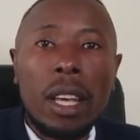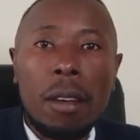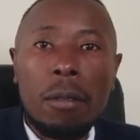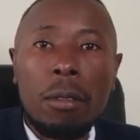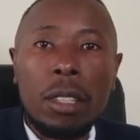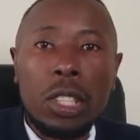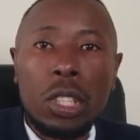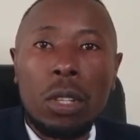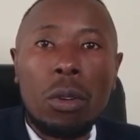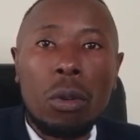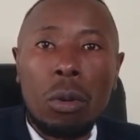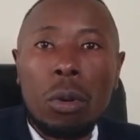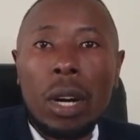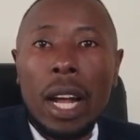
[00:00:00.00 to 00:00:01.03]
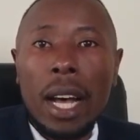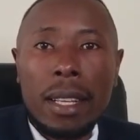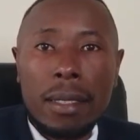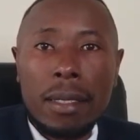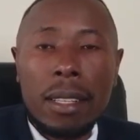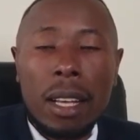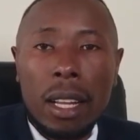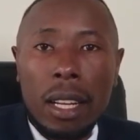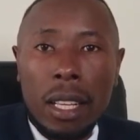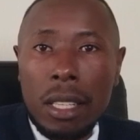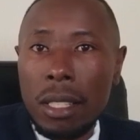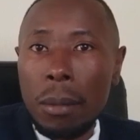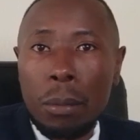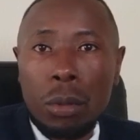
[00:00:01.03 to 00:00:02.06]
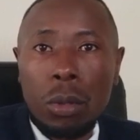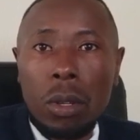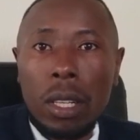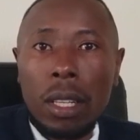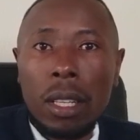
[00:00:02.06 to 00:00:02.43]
every general rule has an exception.